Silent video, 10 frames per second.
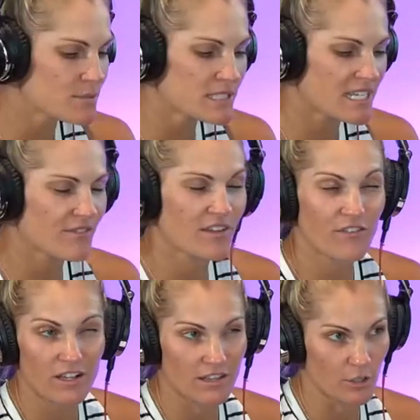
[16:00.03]
would definitely
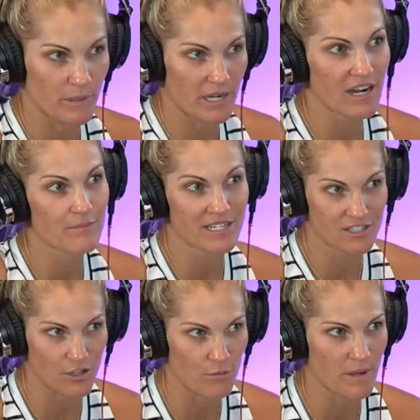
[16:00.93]
fall a little bit out of my
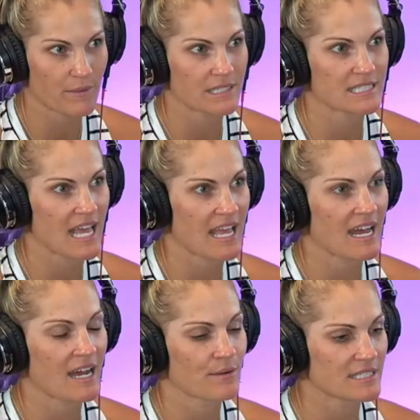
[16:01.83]
scope. I would
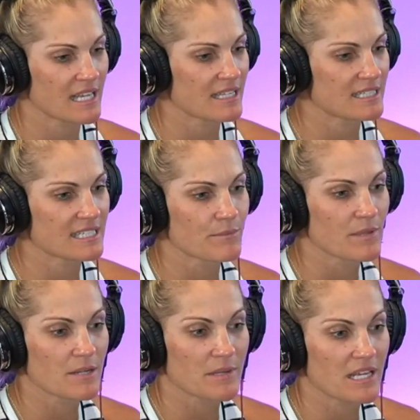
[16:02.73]
say this is
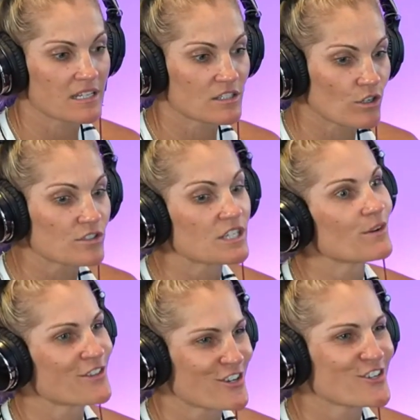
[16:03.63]
something to be consulting
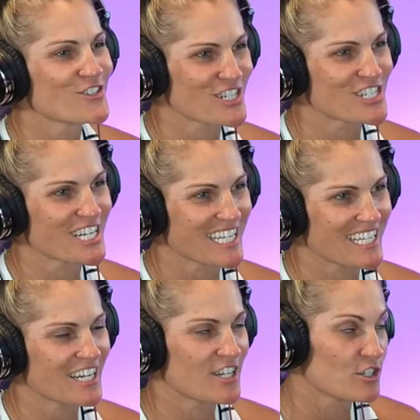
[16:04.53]
with your
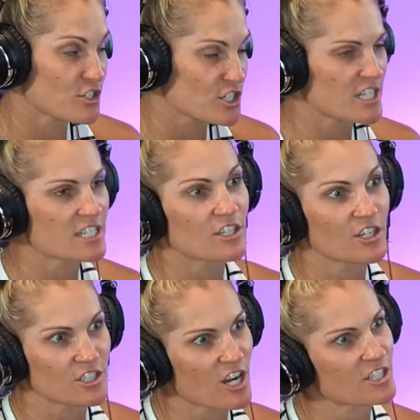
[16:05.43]
nutritionist or
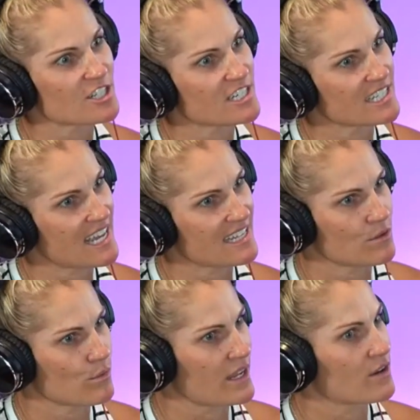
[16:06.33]
your doctor to get
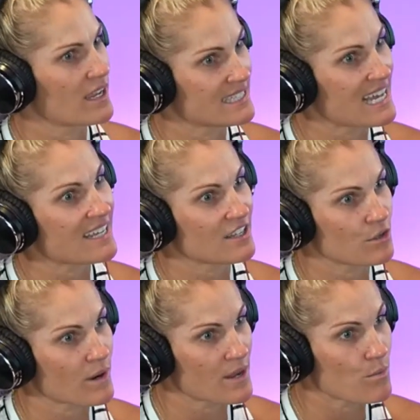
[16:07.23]
like exactly
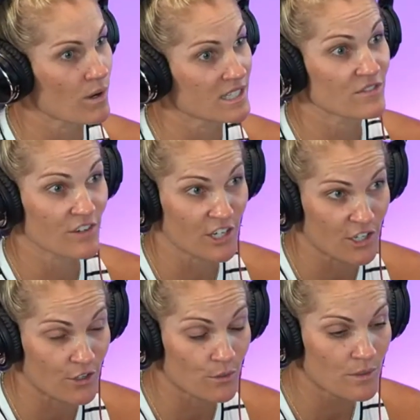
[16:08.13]
the right ones for
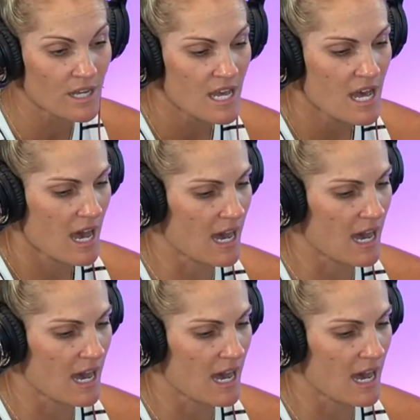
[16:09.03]
you.